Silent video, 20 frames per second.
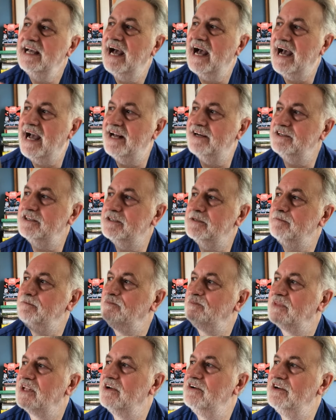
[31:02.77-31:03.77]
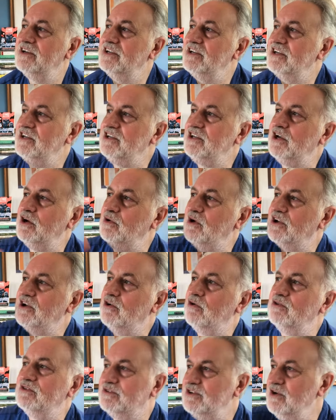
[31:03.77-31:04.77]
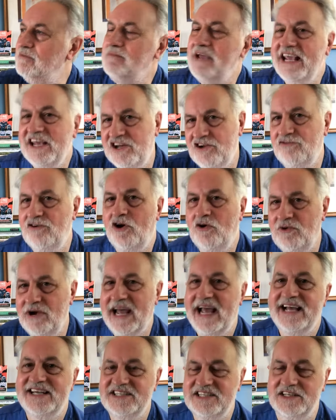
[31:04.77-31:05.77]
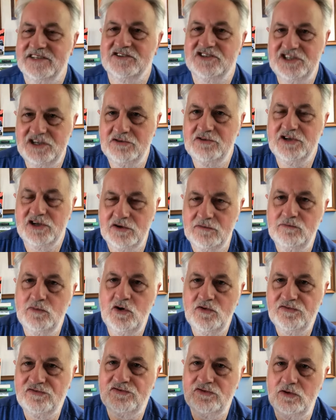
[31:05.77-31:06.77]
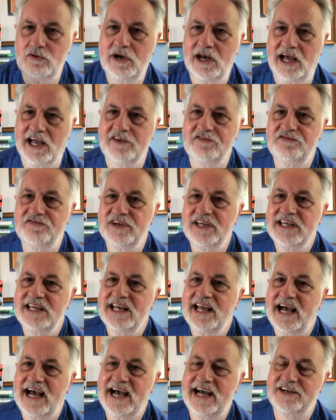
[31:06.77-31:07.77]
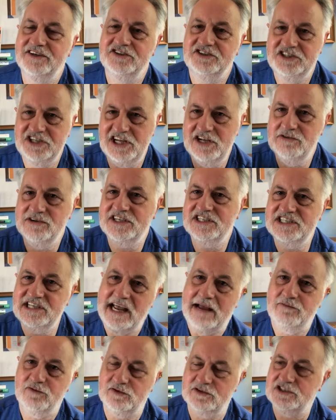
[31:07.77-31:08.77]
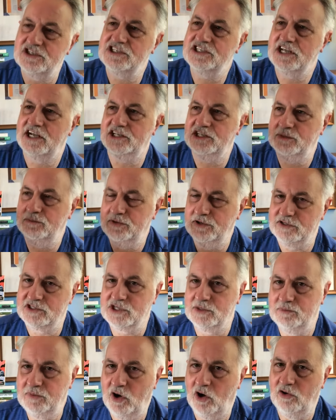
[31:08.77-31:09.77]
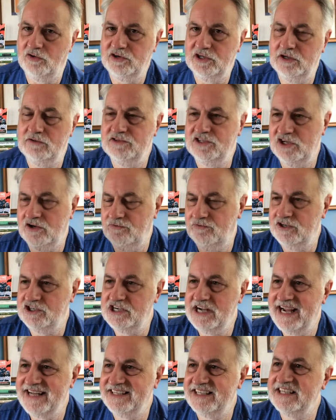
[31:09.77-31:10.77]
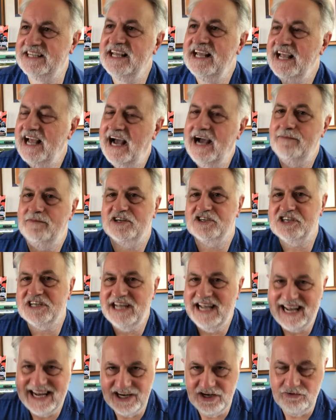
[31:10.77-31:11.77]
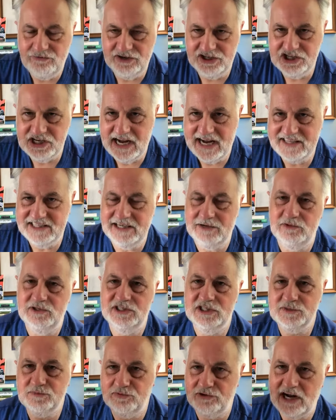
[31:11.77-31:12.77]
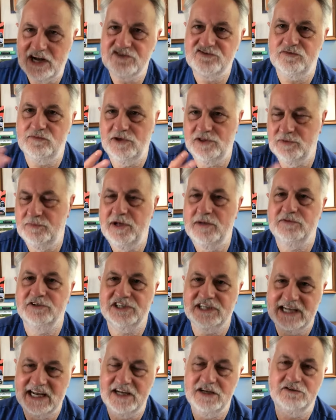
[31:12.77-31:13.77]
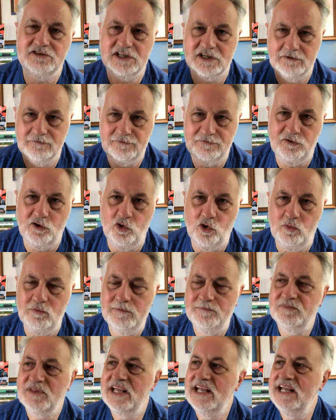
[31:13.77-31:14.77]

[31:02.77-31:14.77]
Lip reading: And you make your own essence, you move through life. And do you accept what society puts upon you? Do you reject it? How much can you reject it when there's pressure from other people to get you to conform?